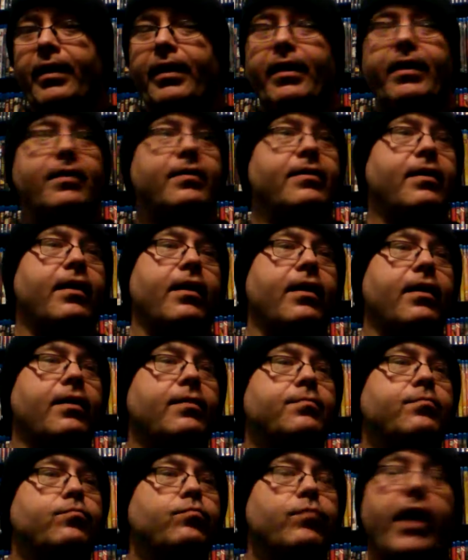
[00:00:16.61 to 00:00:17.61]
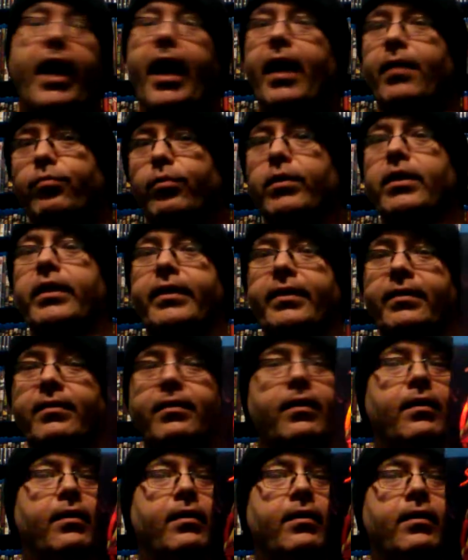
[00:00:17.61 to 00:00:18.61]
And yeah,
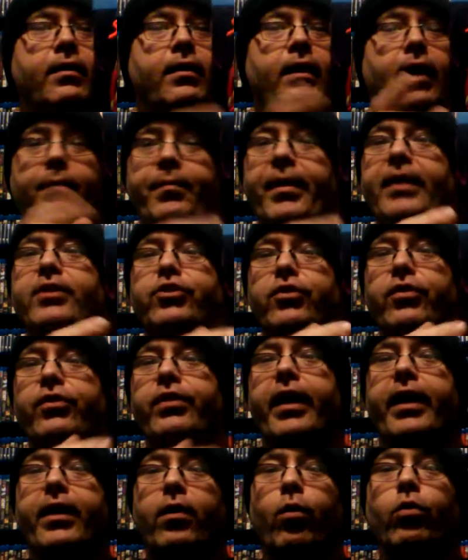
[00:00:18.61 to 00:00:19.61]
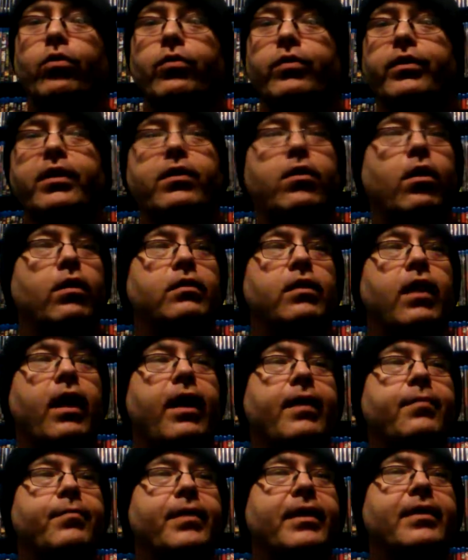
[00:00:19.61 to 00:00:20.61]
I made sure that I ordered it
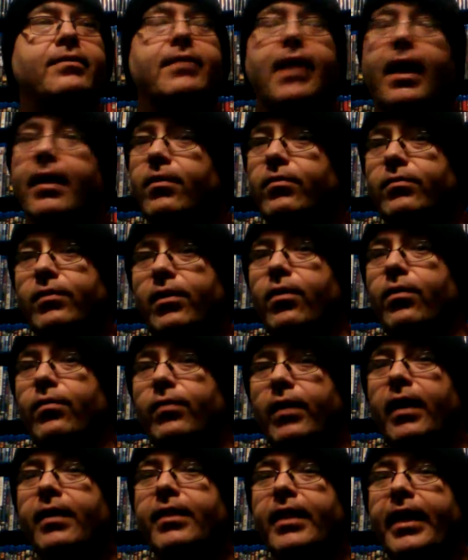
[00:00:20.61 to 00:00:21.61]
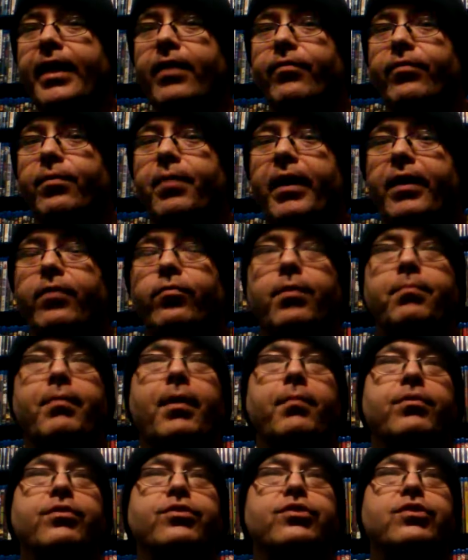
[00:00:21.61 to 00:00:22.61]
online because I don't know. I think everybody
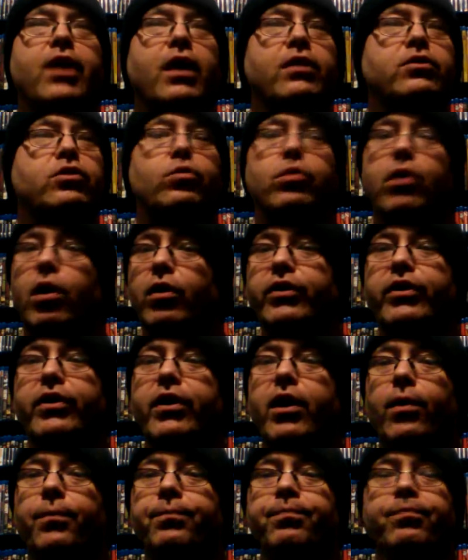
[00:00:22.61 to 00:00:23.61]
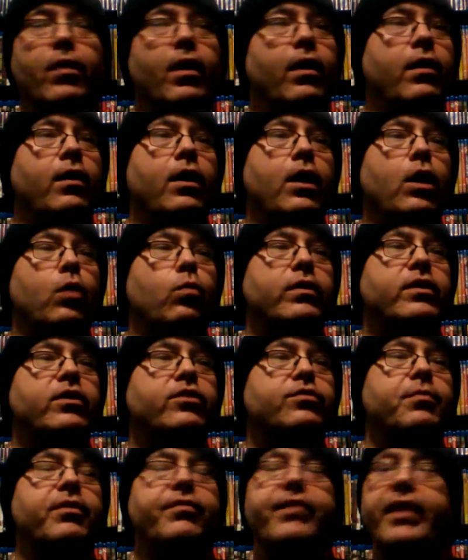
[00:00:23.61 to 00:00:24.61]
remembers not too long ago when
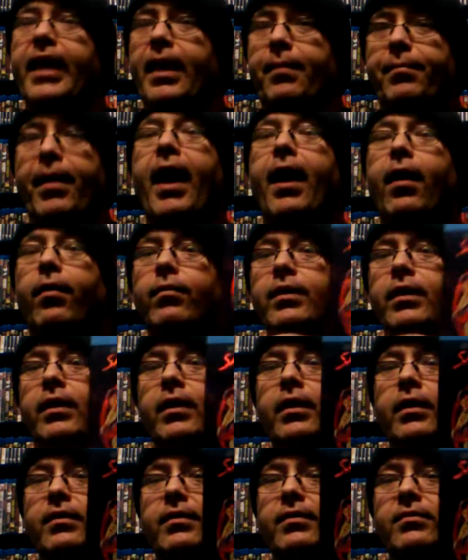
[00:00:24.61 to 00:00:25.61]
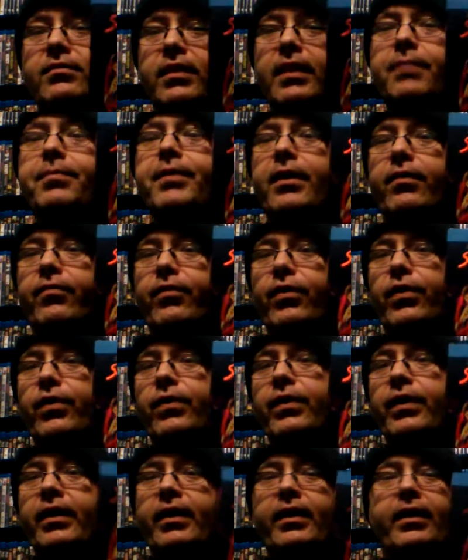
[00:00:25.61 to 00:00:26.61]
this movie came out, the
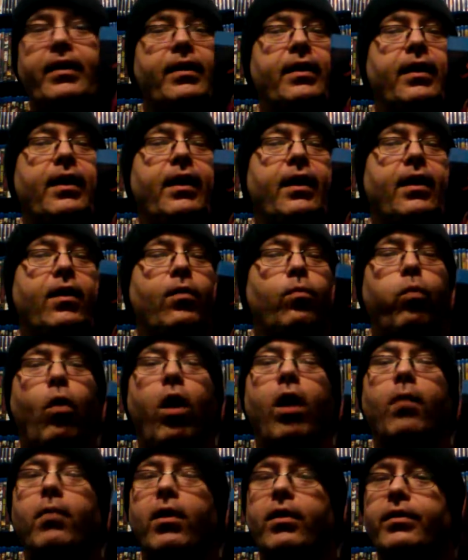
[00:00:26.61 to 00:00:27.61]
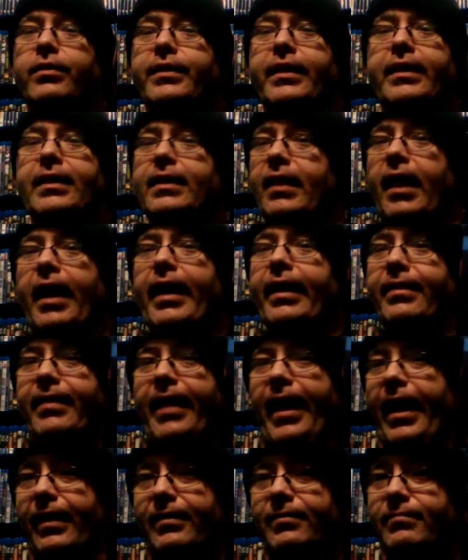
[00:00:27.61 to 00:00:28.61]
slipcover, Walmart didn't like
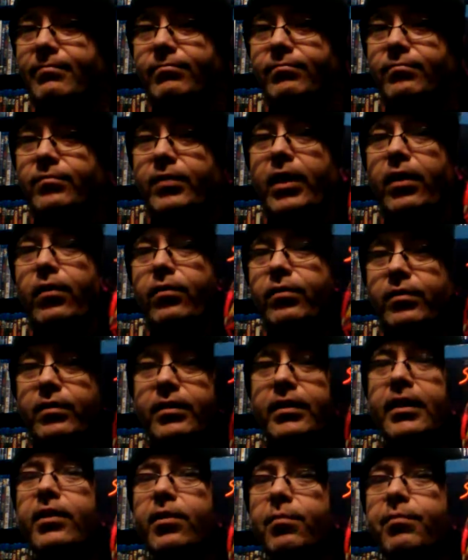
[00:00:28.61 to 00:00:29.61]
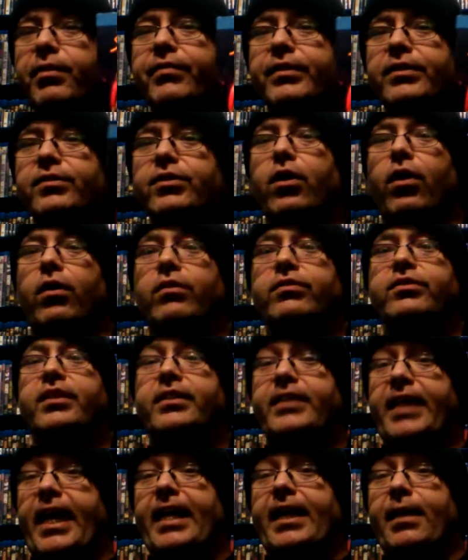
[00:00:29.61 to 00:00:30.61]
that. You know, that the movie is called
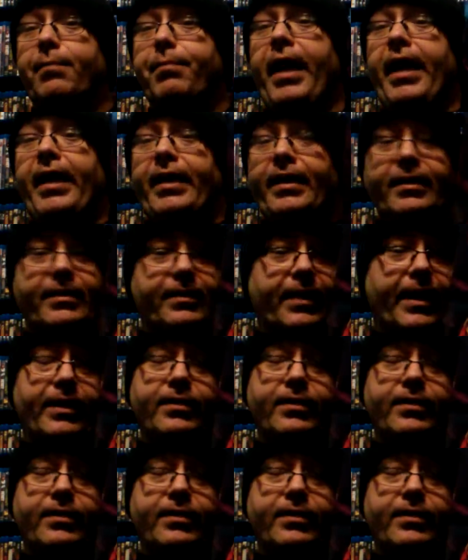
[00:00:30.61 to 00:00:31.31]
Satanic Panic.